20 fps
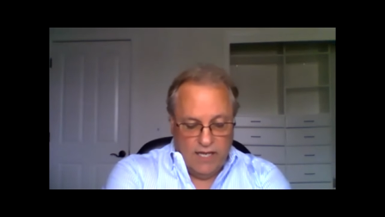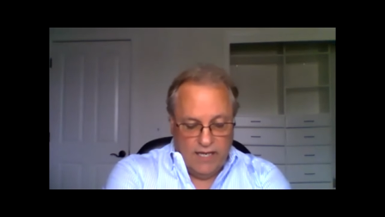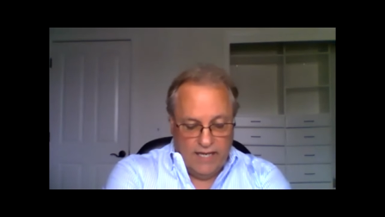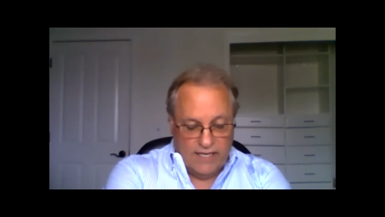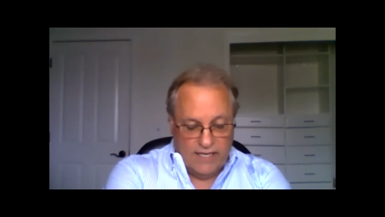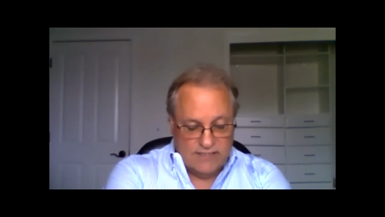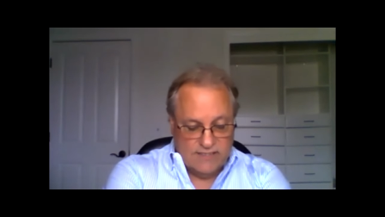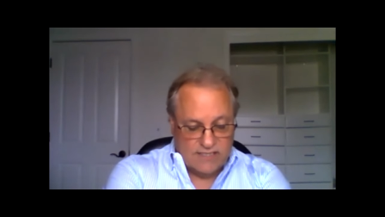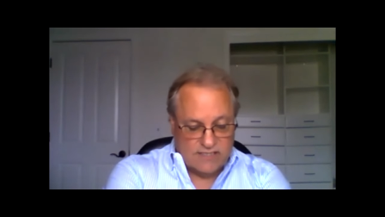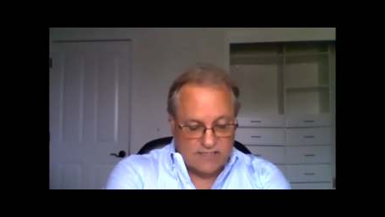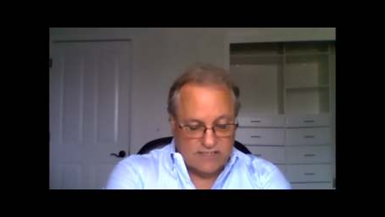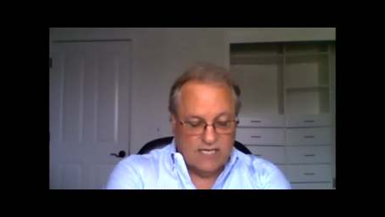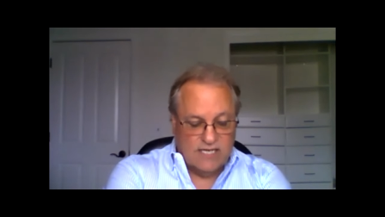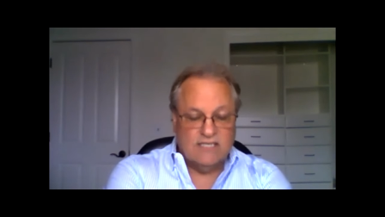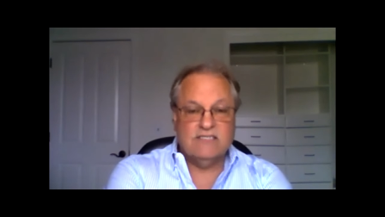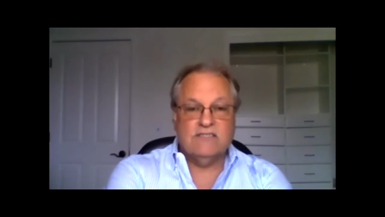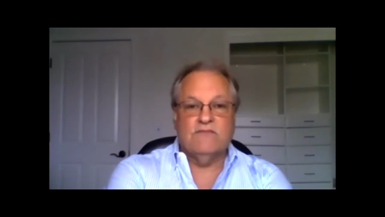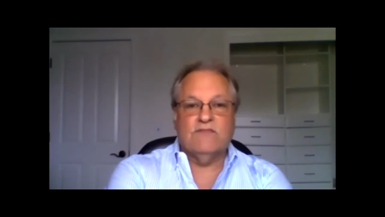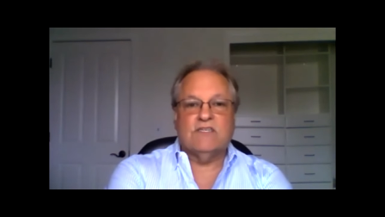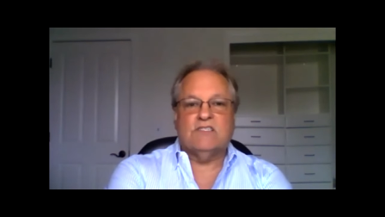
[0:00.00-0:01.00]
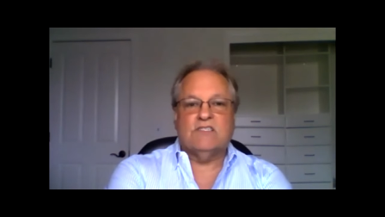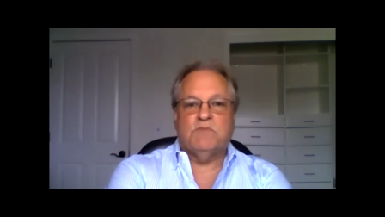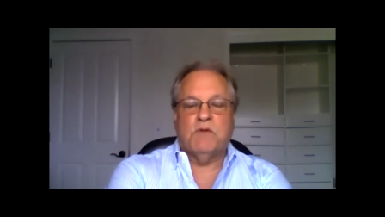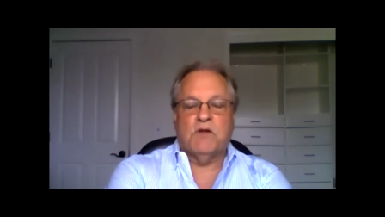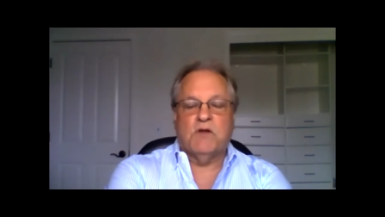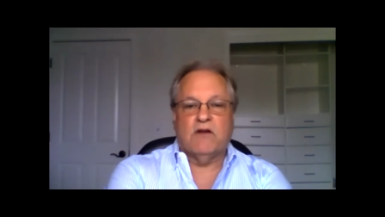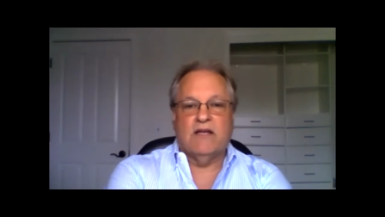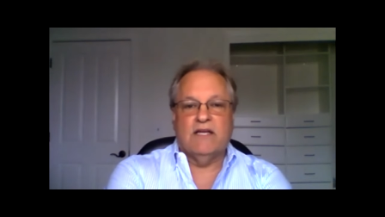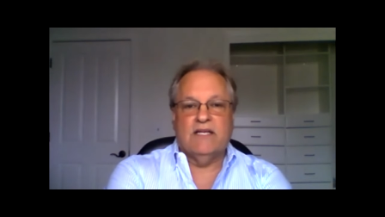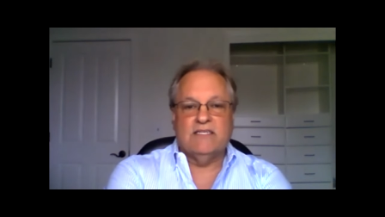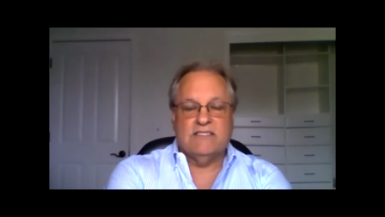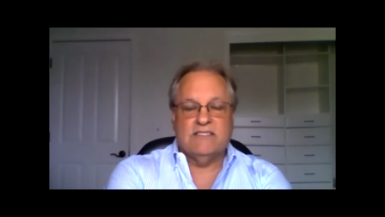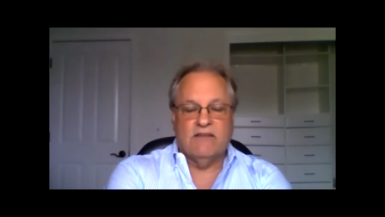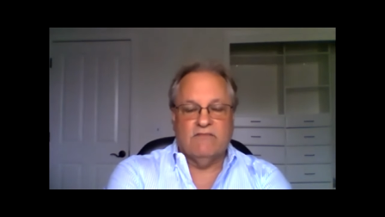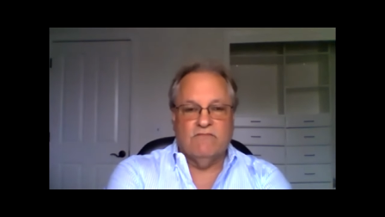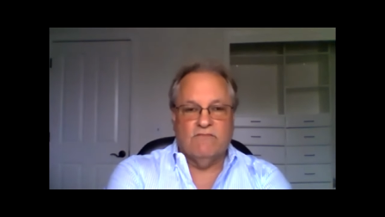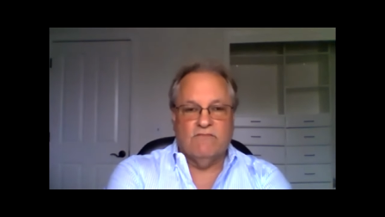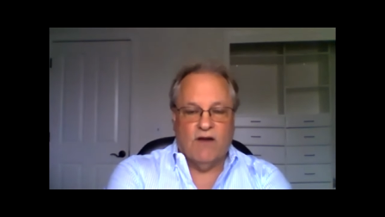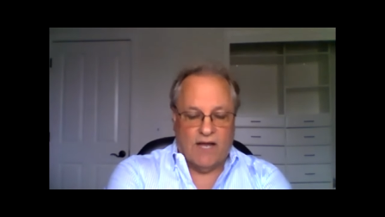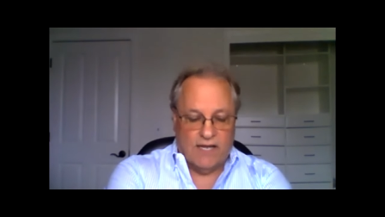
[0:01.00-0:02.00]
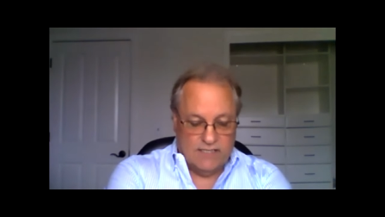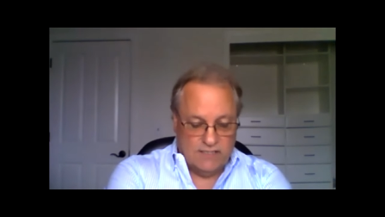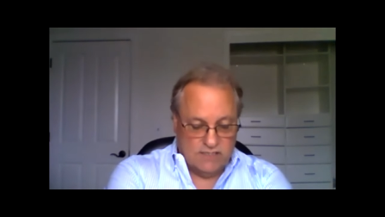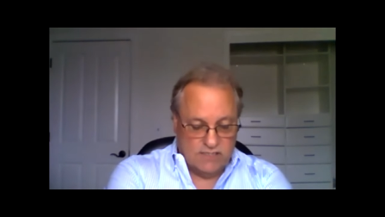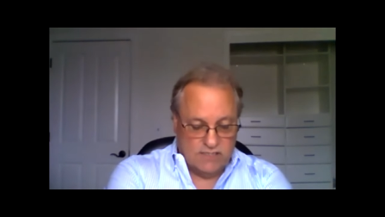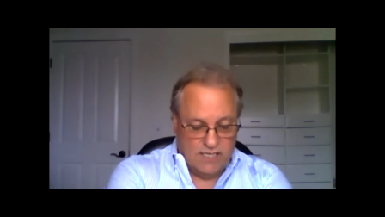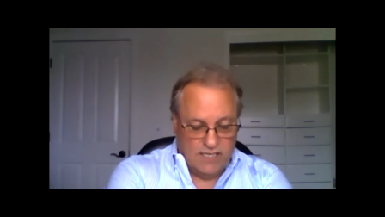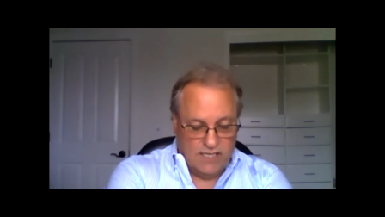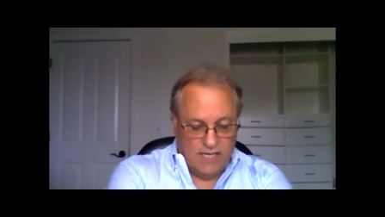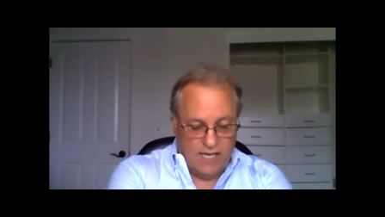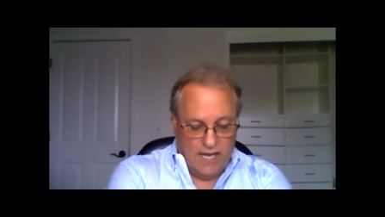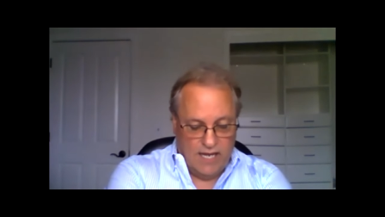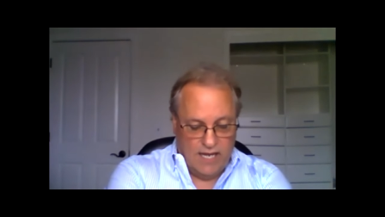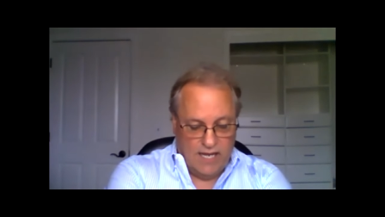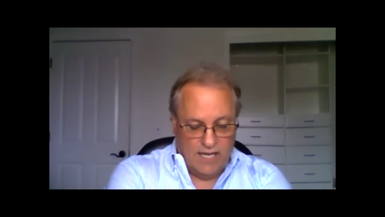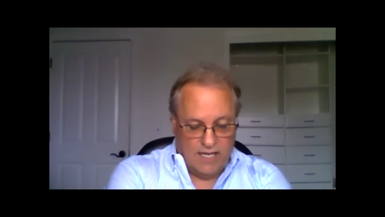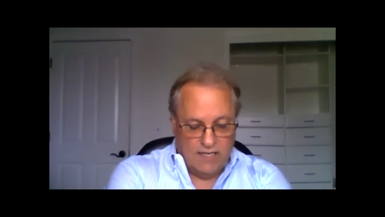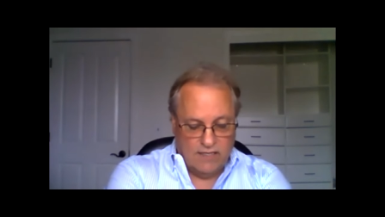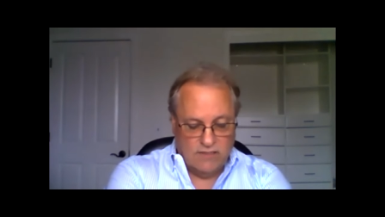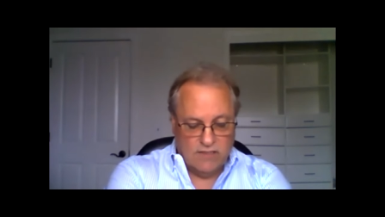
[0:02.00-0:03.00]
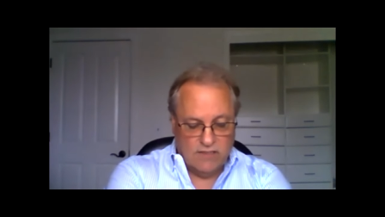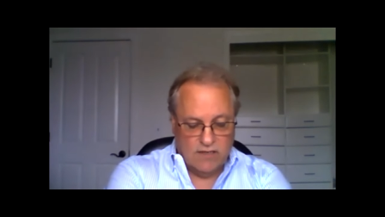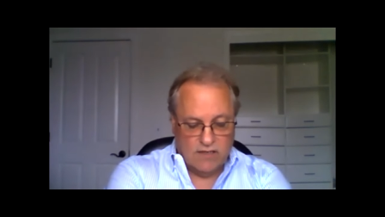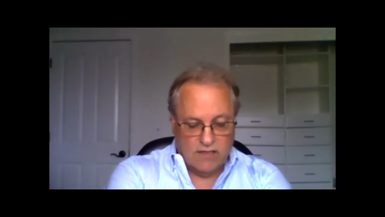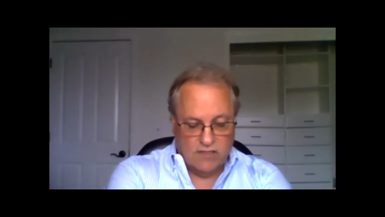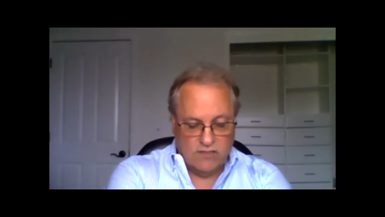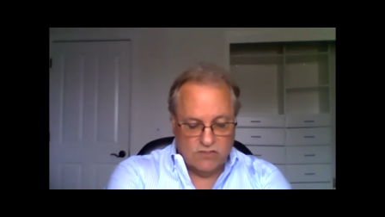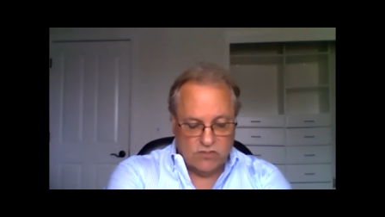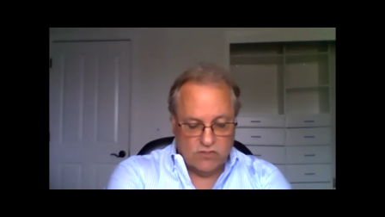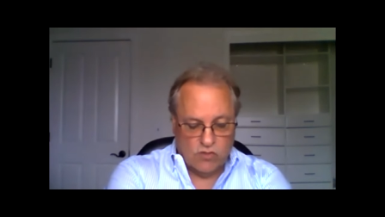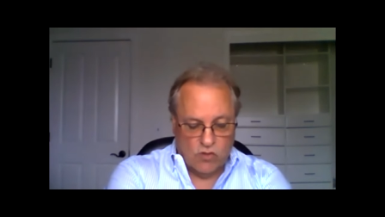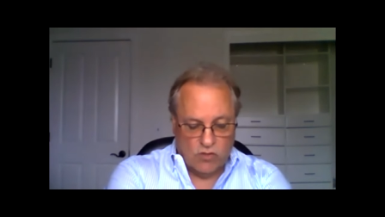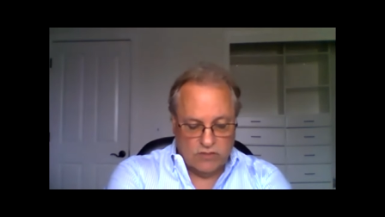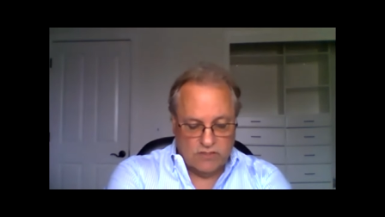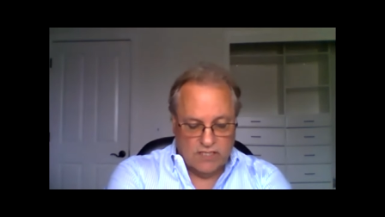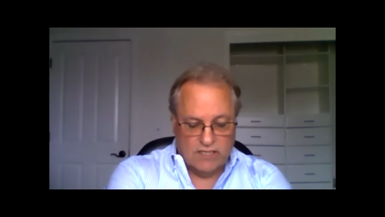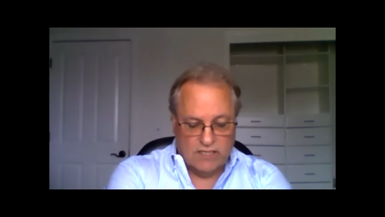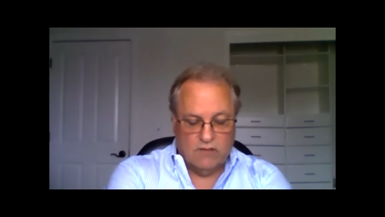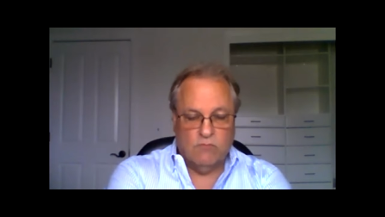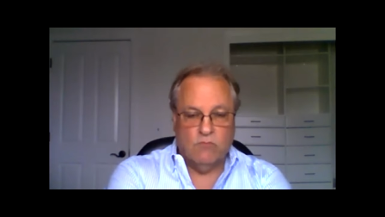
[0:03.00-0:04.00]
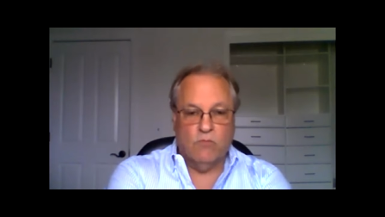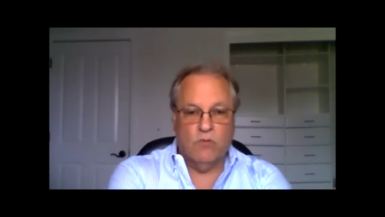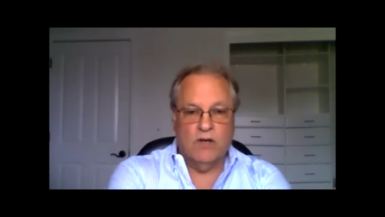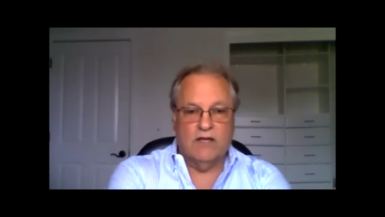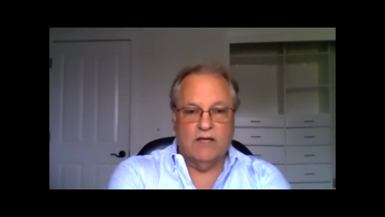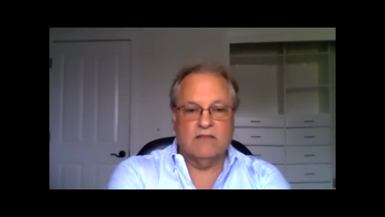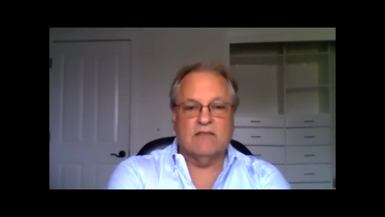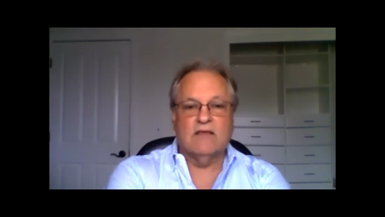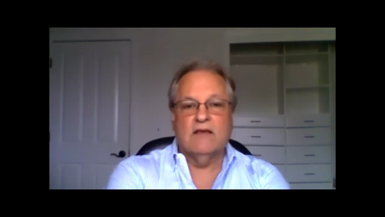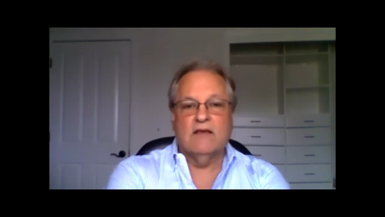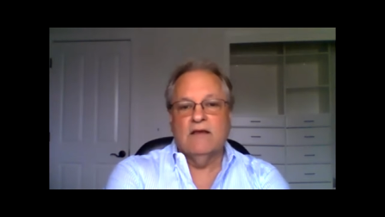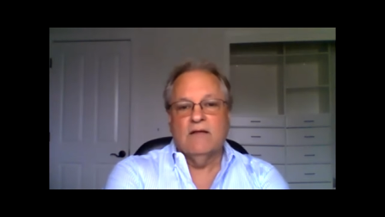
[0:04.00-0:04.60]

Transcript: He has extensive experience advising and consulting with